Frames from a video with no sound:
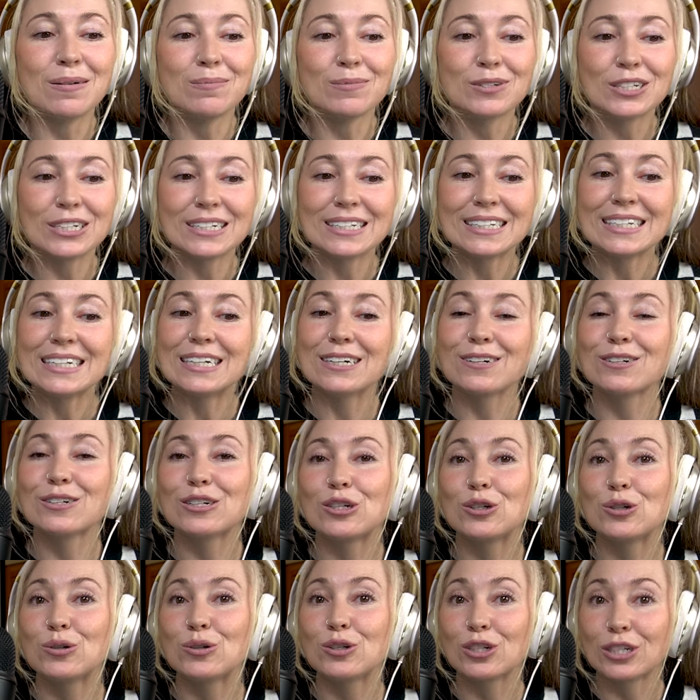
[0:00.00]
She's here
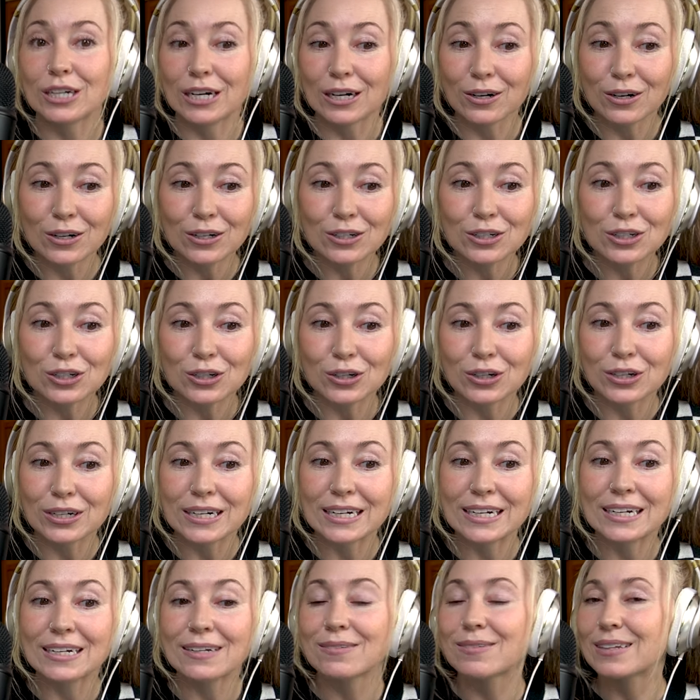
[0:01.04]
to share her
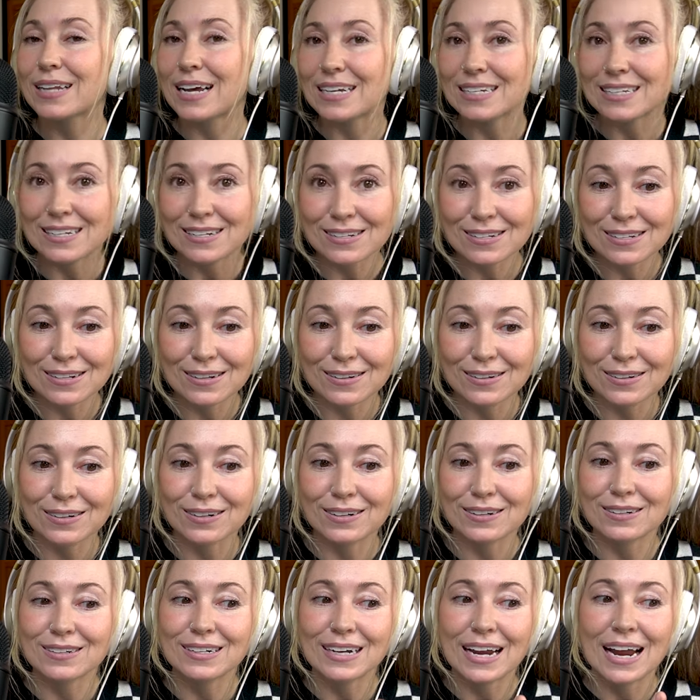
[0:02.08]
journey, lessons
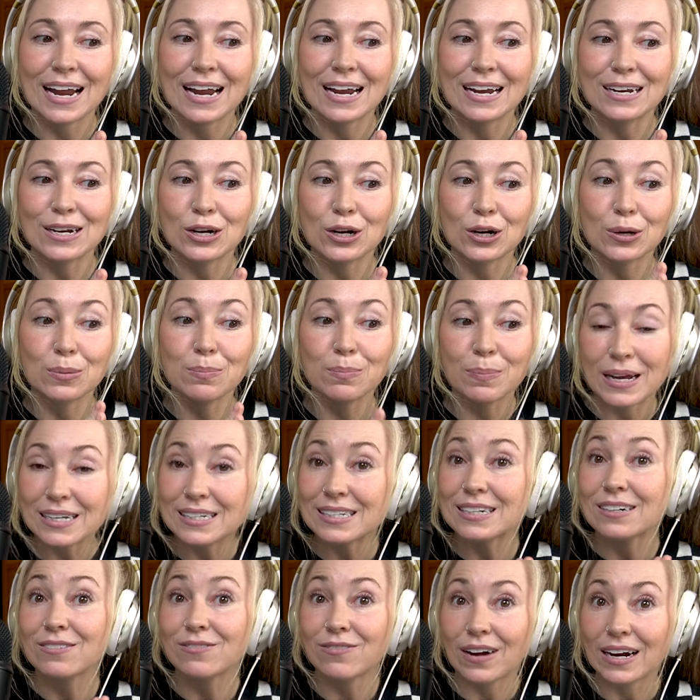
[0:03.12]
learned, and her
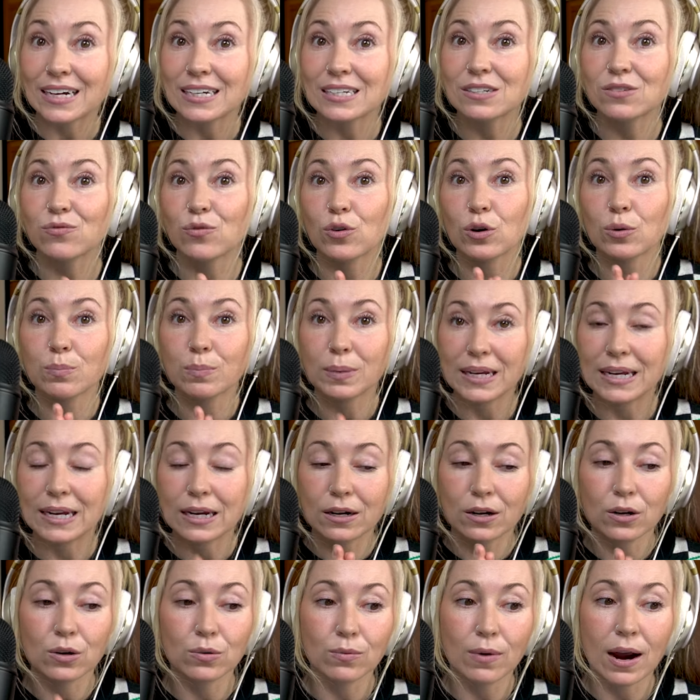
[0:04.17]
best advice for
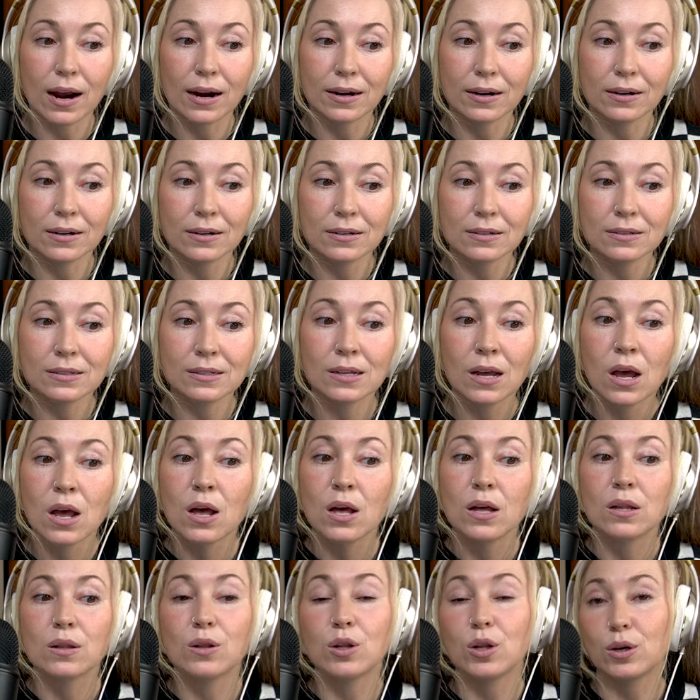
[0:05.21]
beginner riders
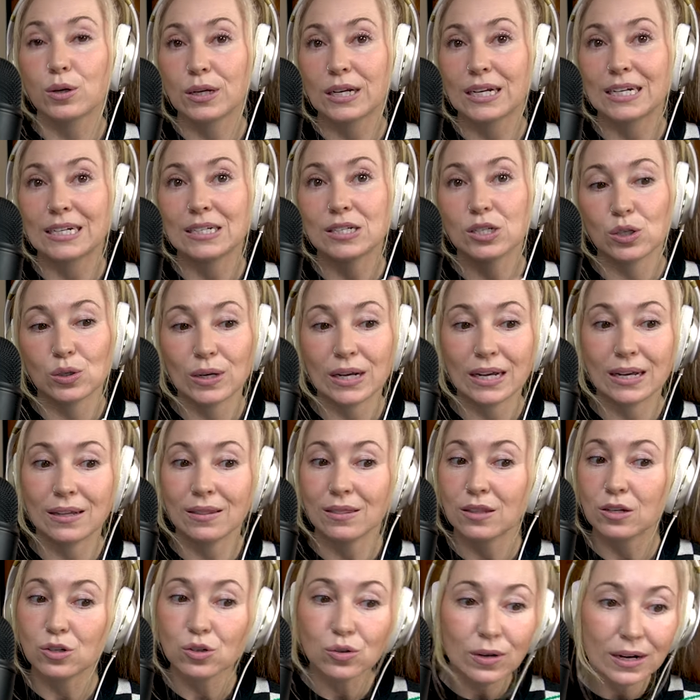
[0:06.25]
looking to
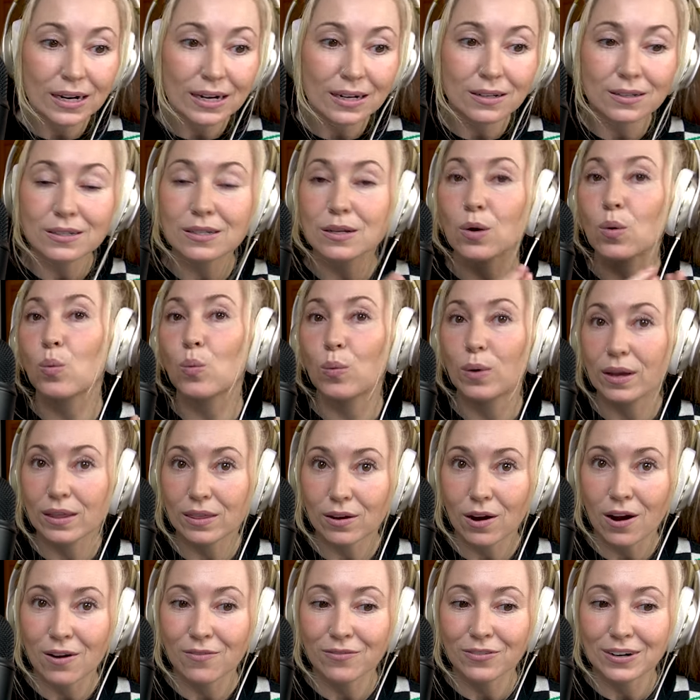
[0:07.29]
hit the trails with
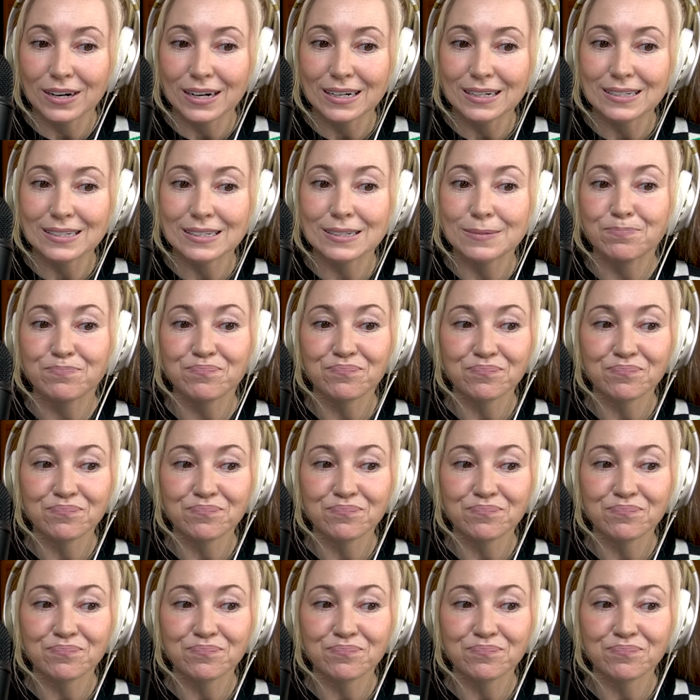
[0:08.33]
confidence.